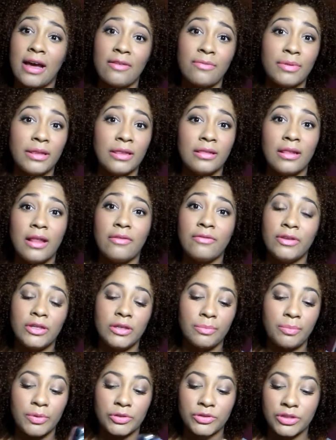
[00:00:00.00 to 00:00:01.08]
I've been loving
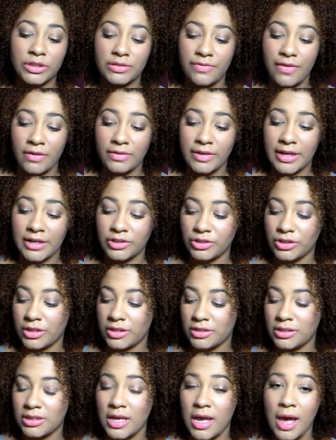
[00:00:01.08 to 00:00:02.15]
to purchase
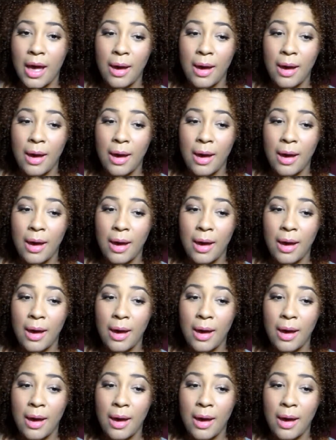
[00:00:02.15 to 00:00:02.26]
foundations,